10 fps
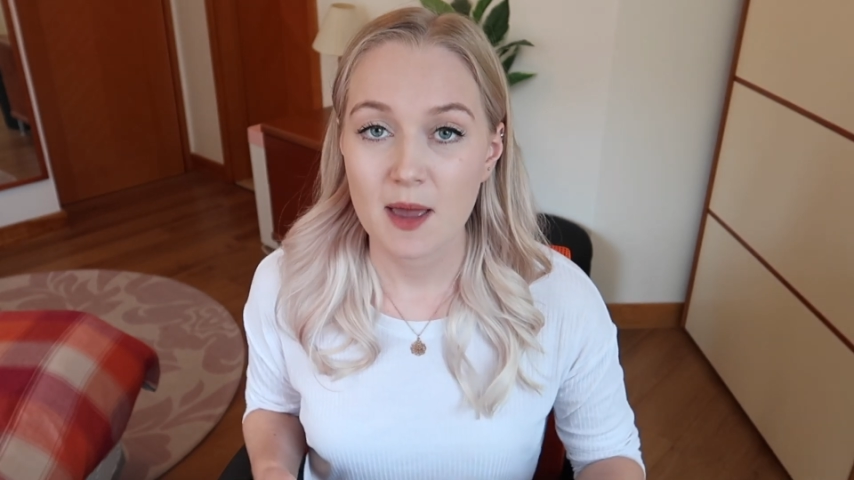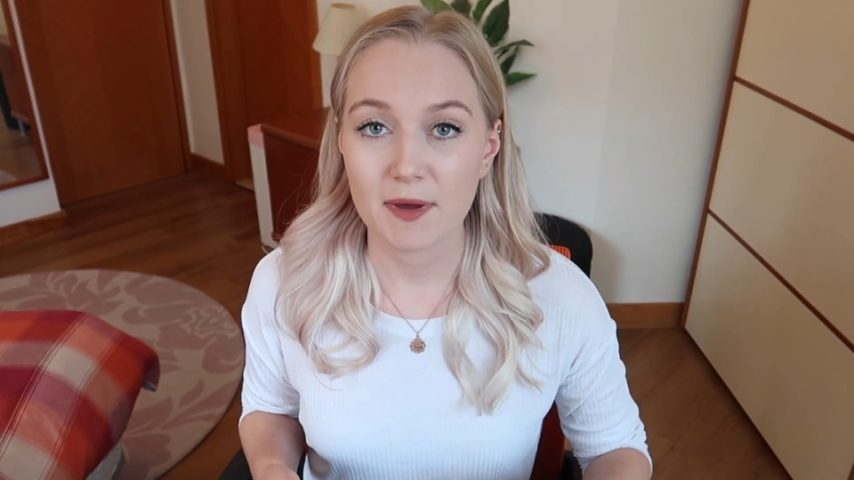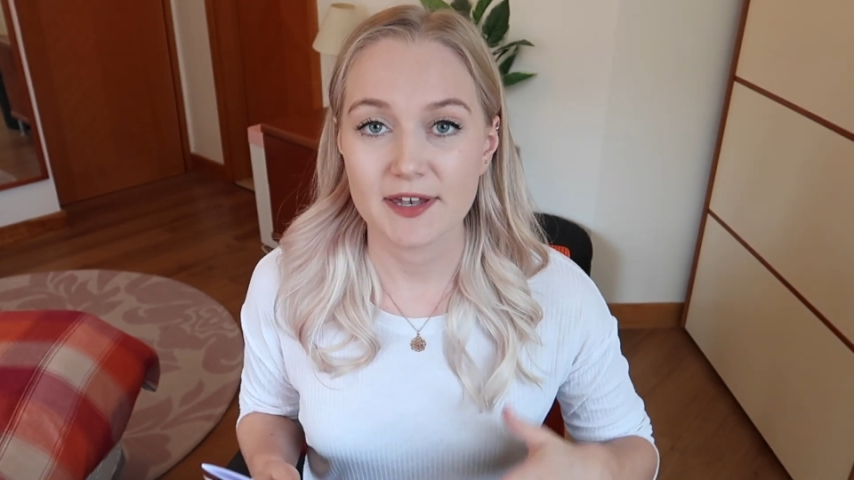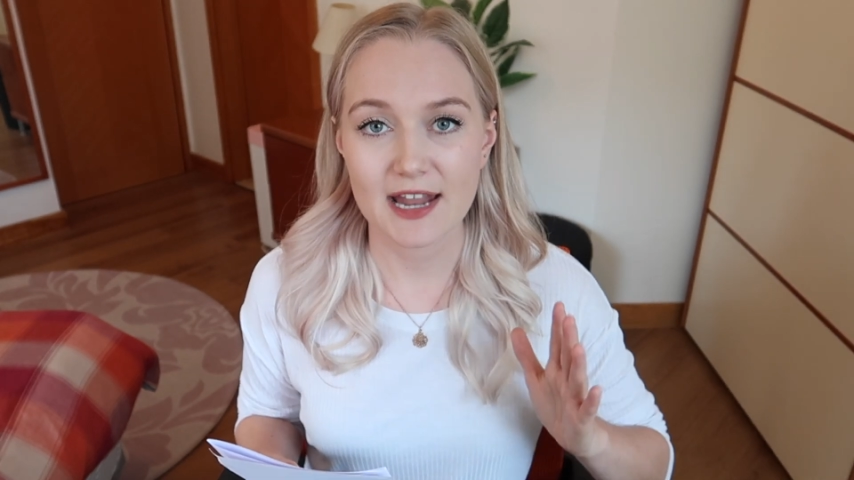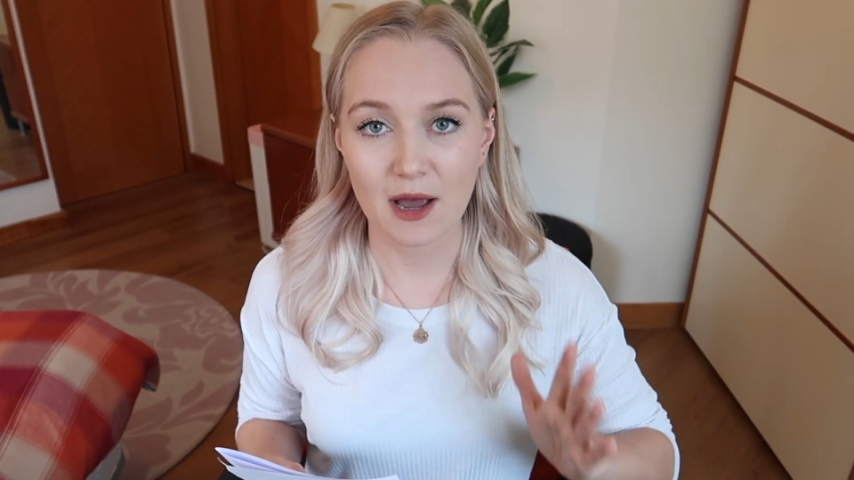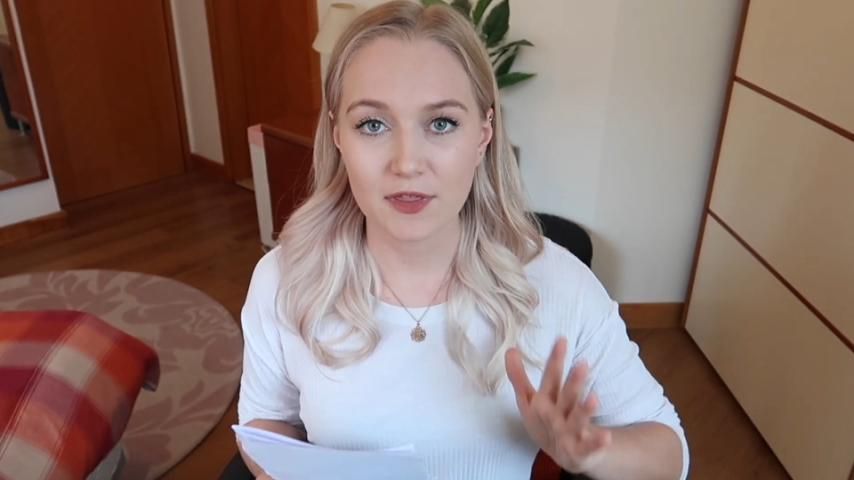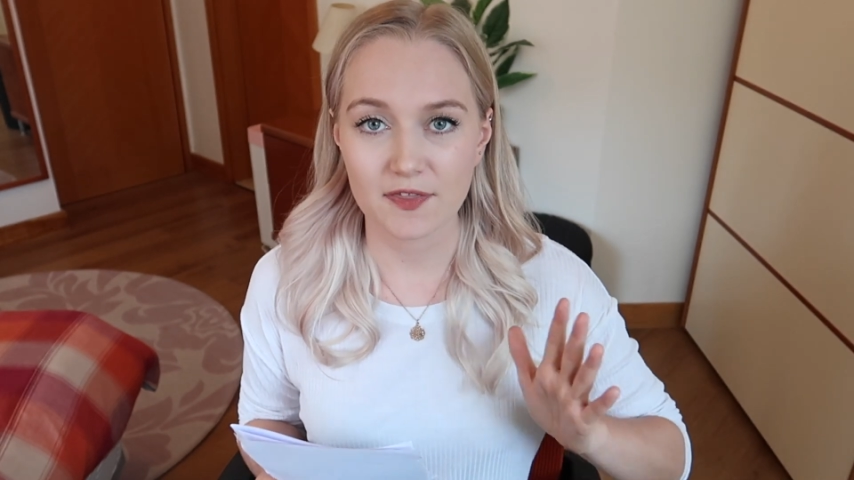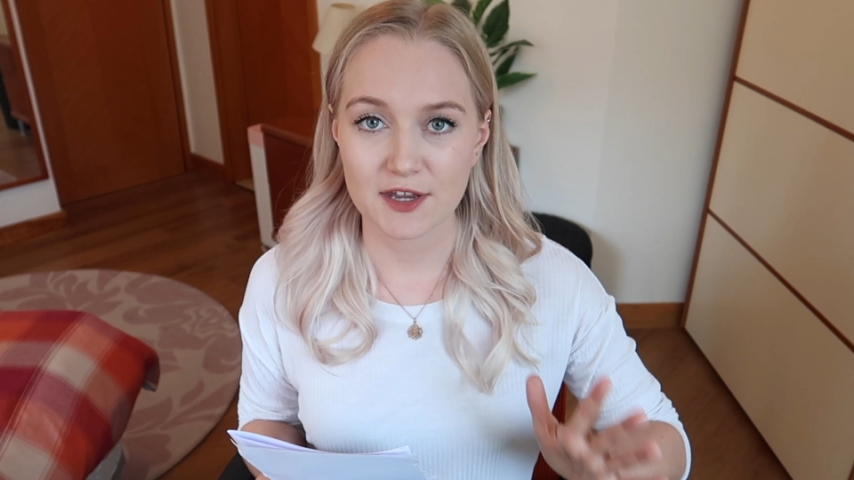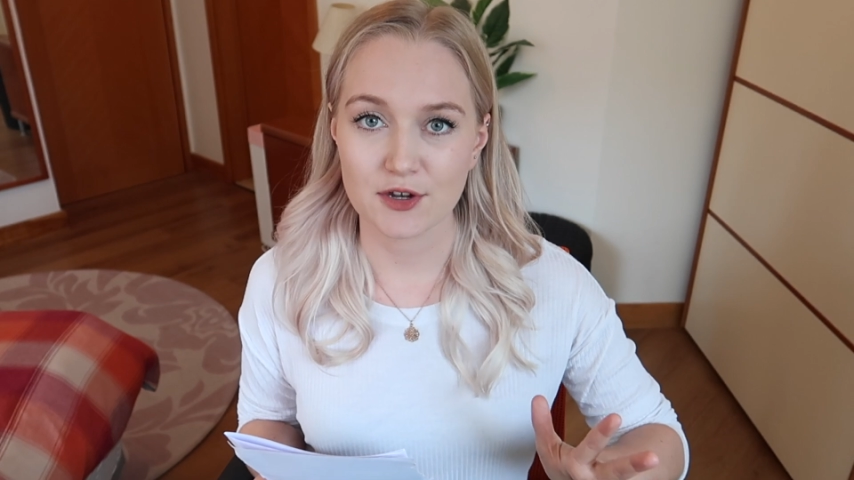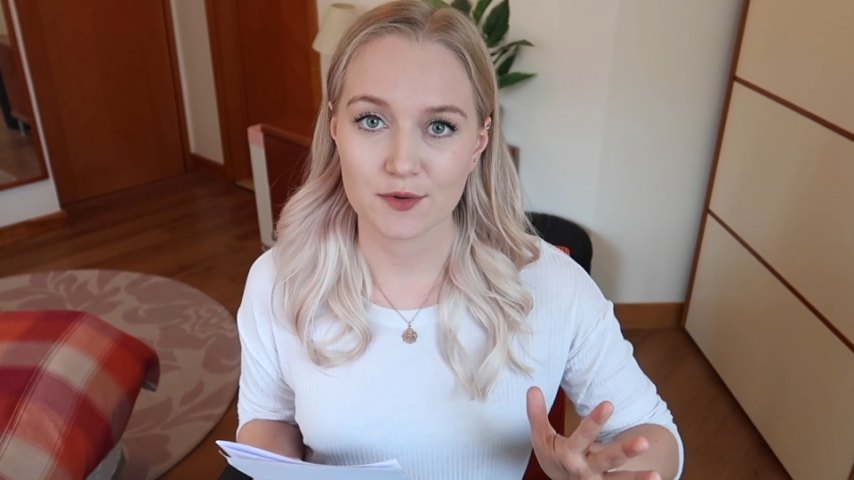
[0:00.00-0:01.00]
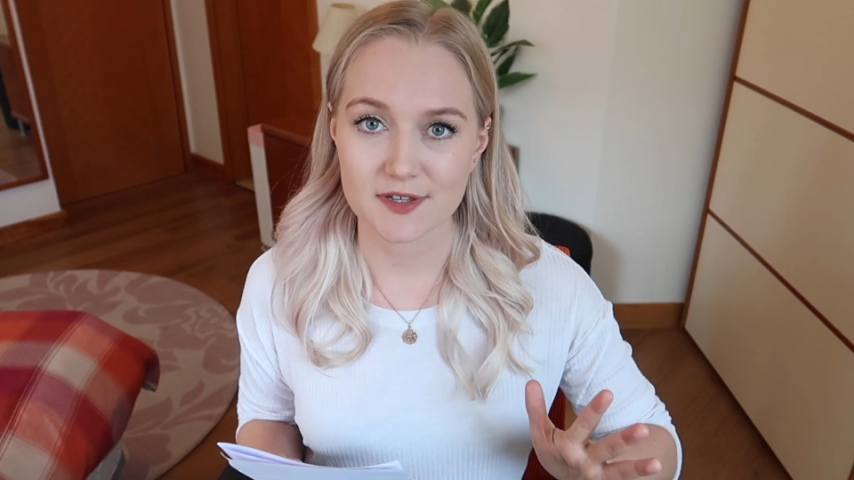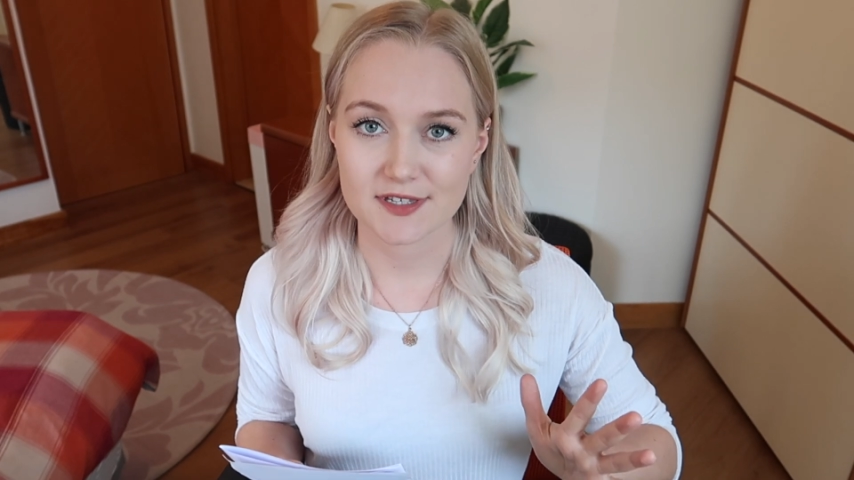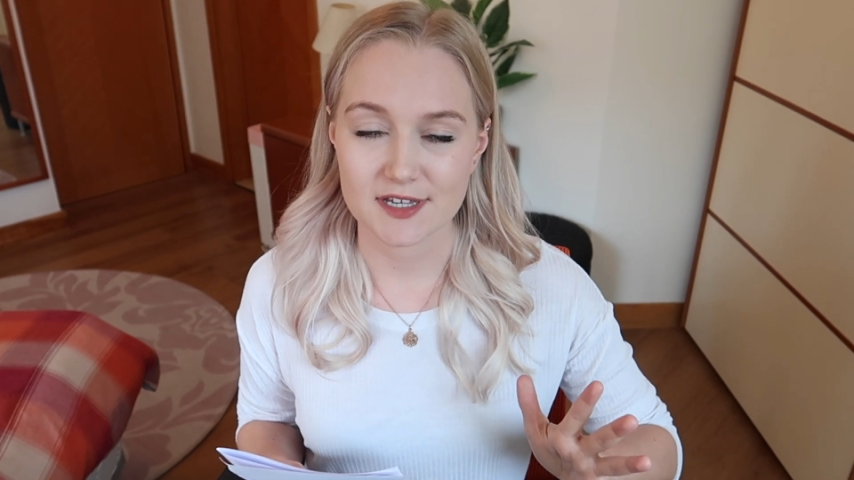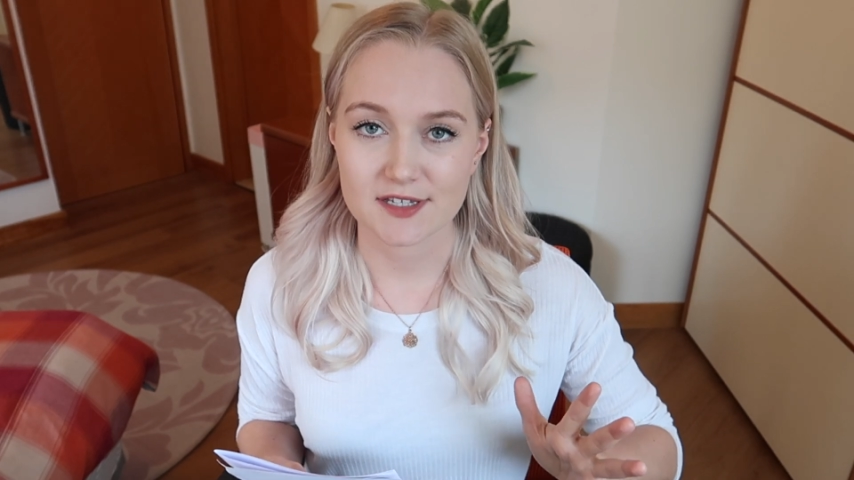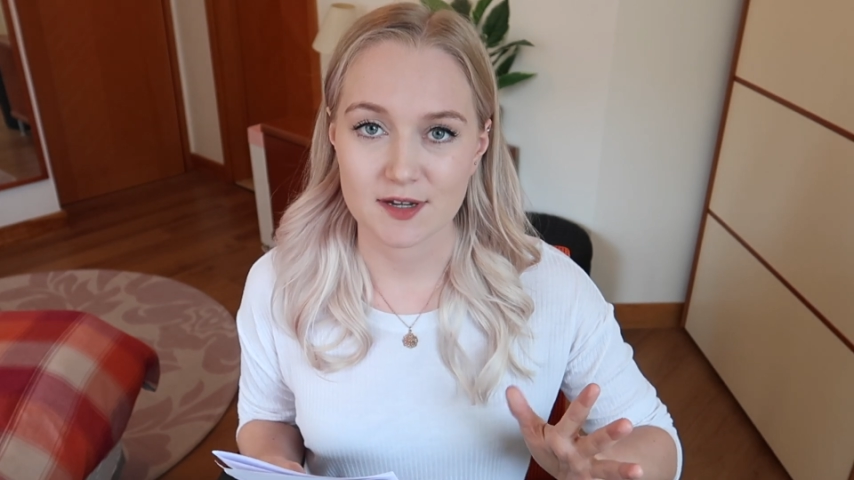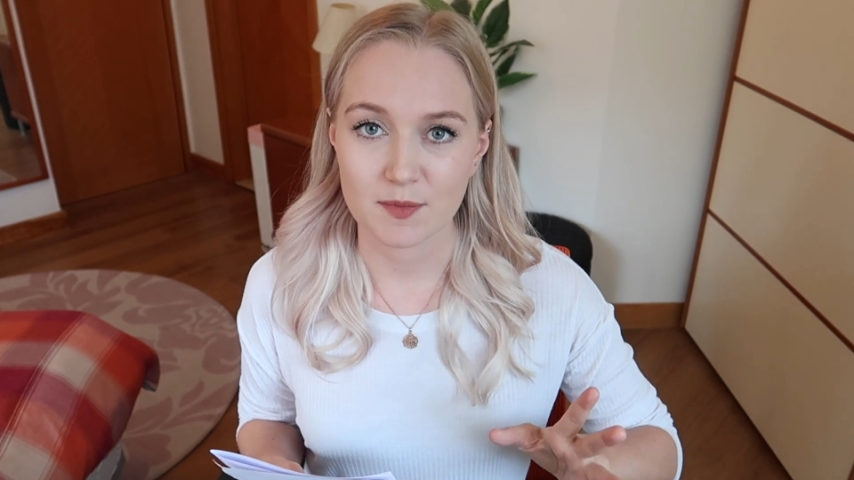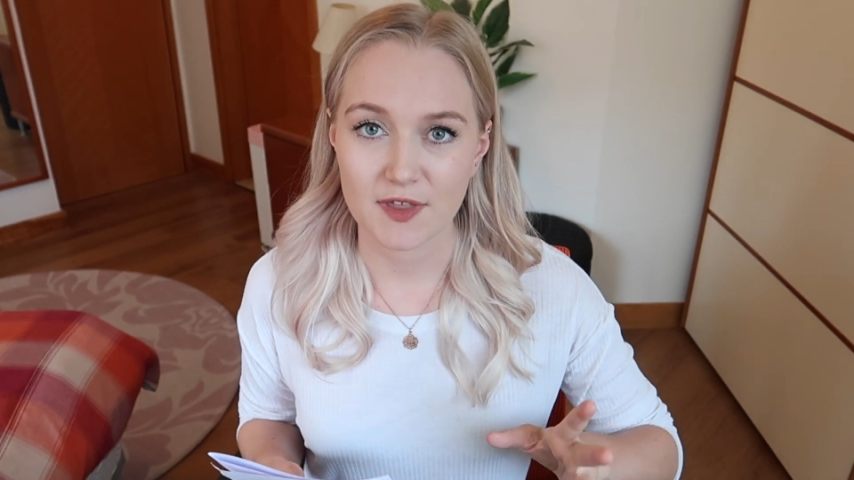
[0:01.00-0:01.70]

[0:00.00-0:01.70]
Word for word: but now that they know the system,